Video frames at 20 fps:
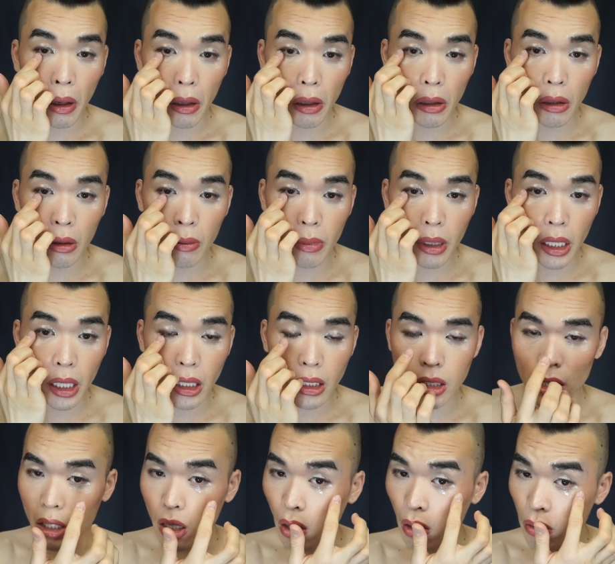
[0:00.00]

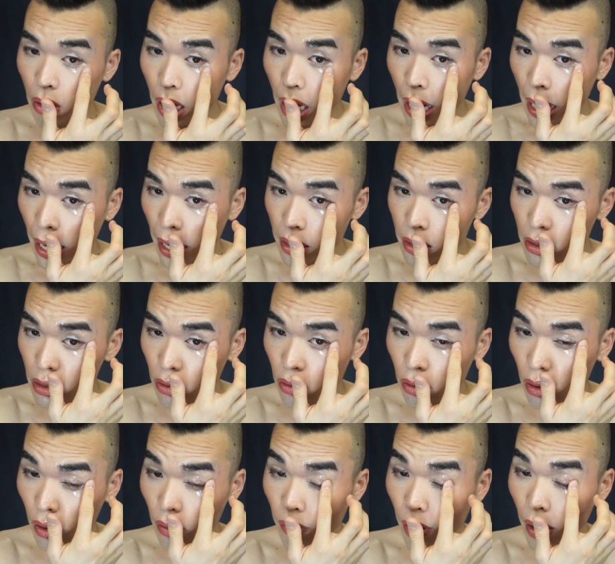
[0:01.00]
eliminates all that
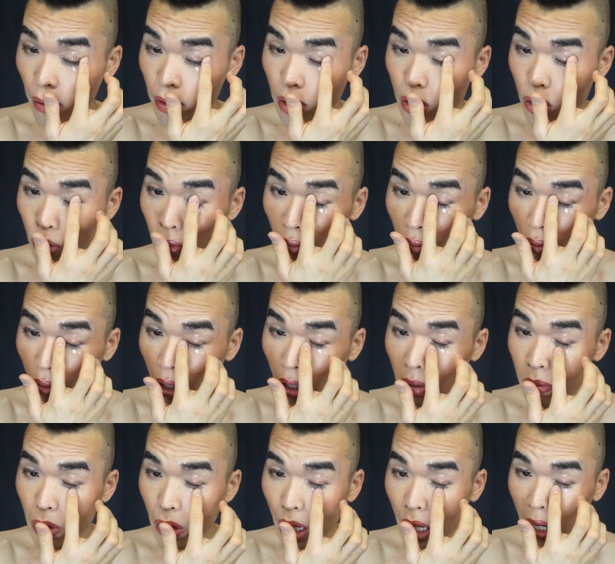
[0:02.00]
hassle of having to
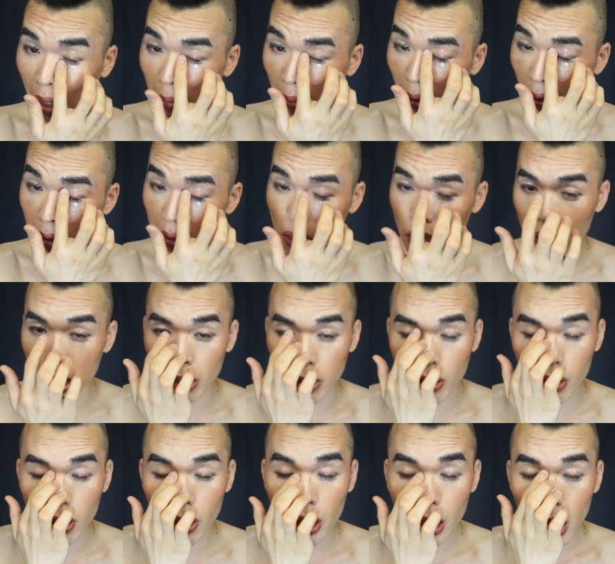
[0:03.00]
rub your eyeballs
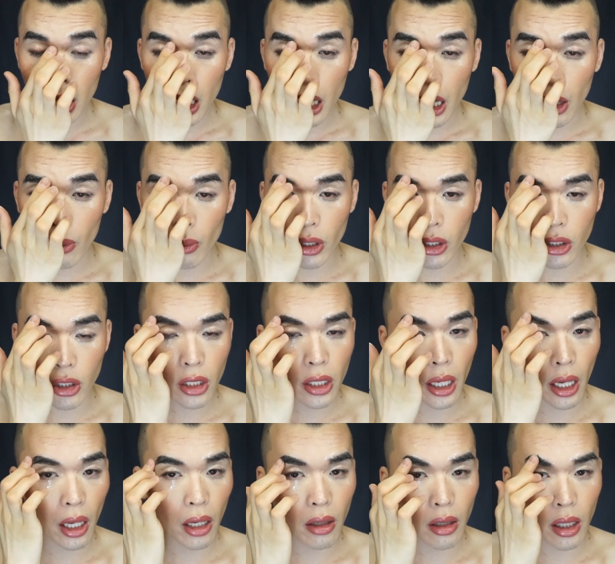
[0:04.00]
later, which
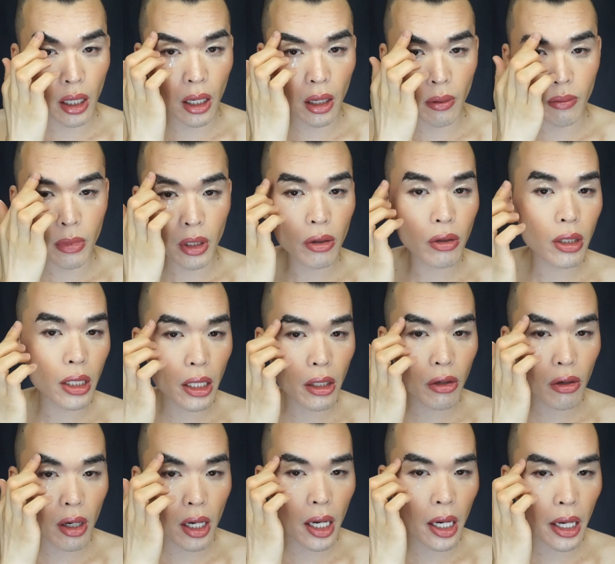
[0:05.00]
can irritate
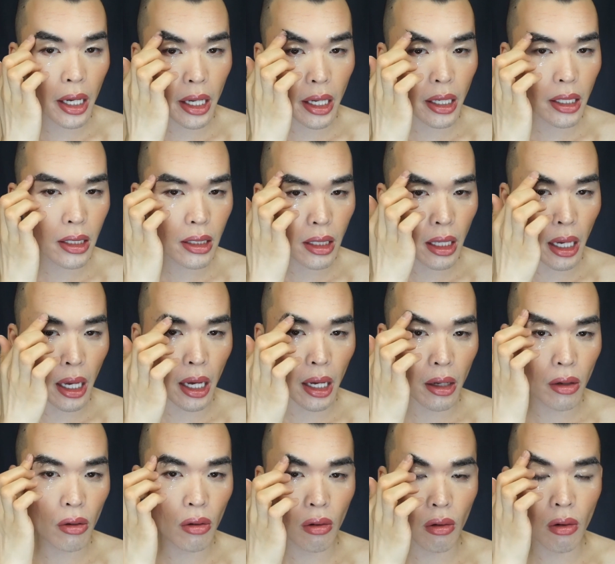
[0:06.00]
your eyes
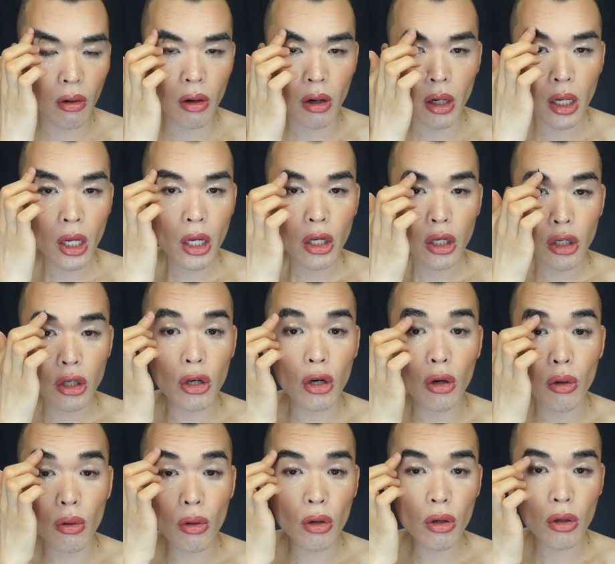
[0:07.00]
and or
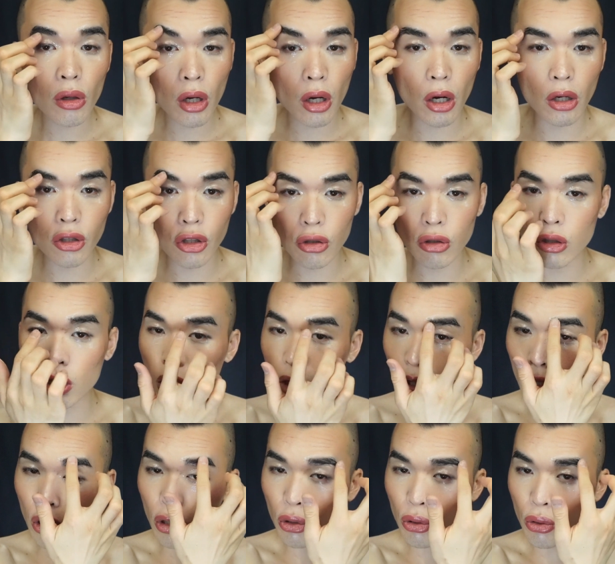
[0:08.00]
cause you to
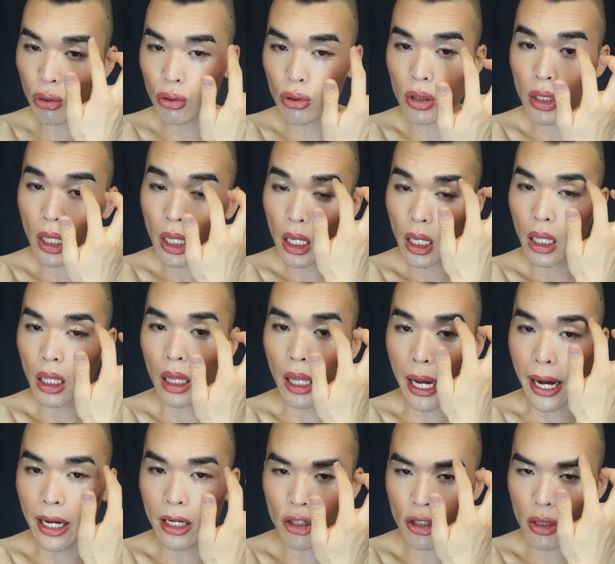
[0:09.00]
lose
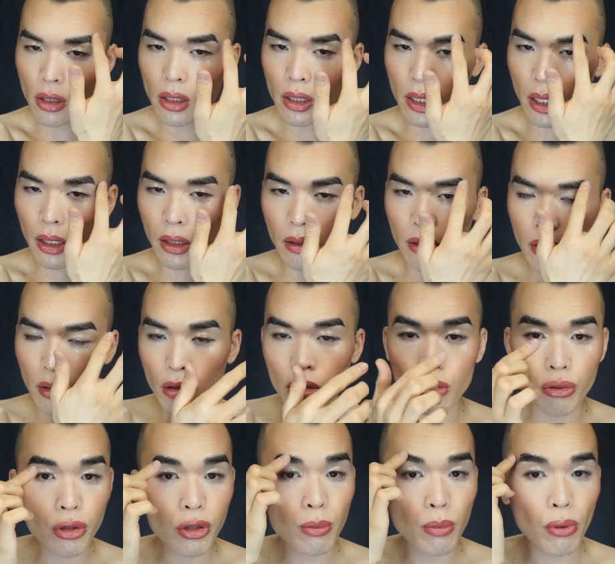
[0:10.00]
lashes and
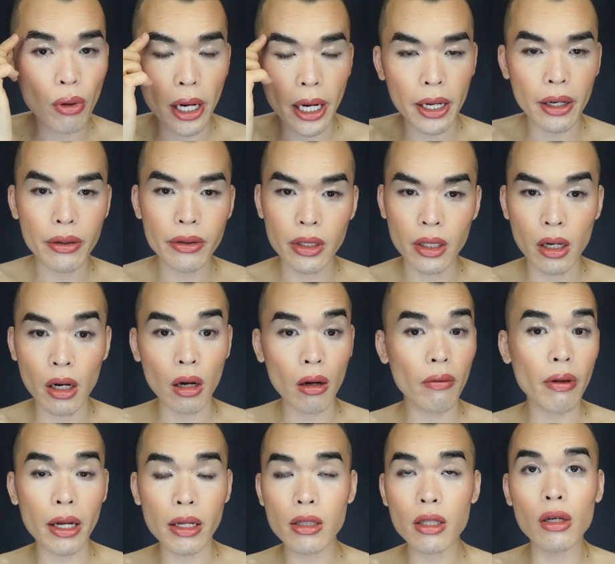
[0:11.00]
lose brows and
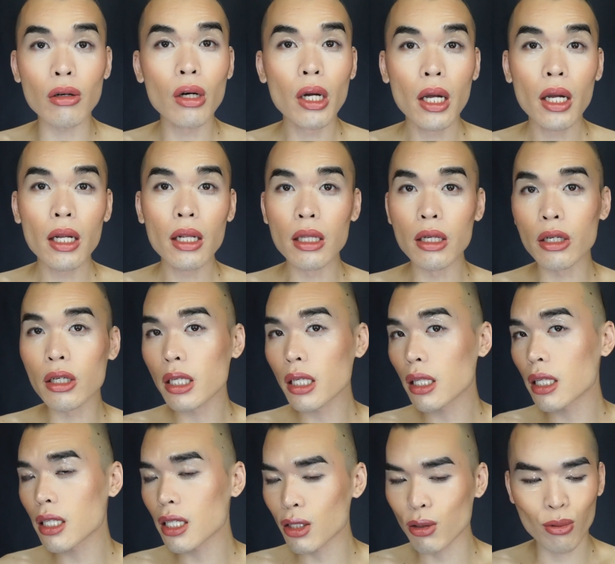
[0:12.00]
all that. So
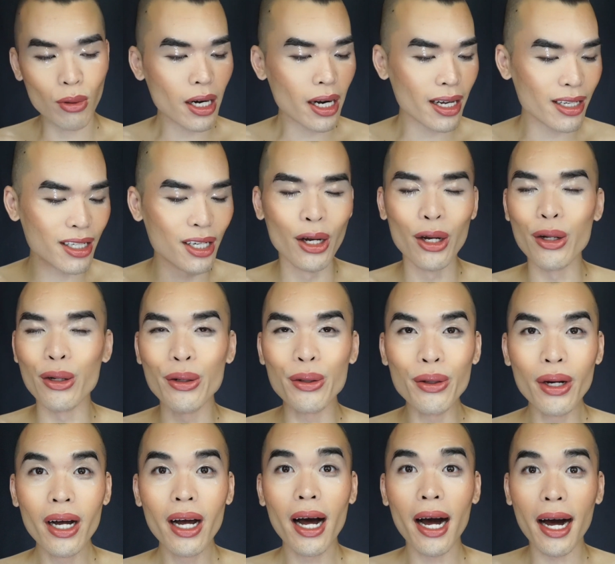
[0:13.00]
literally this is what I
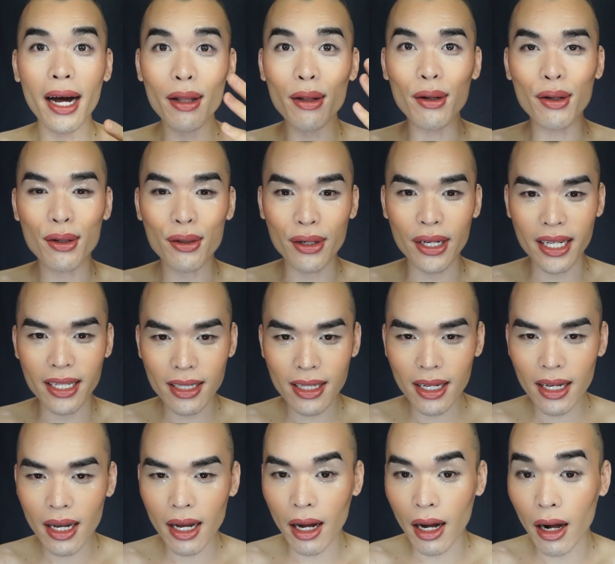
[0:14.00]
do. I look
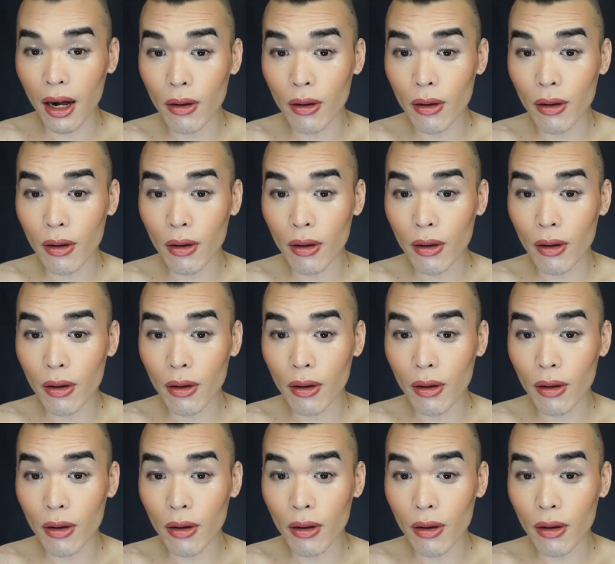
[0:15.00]
crazy.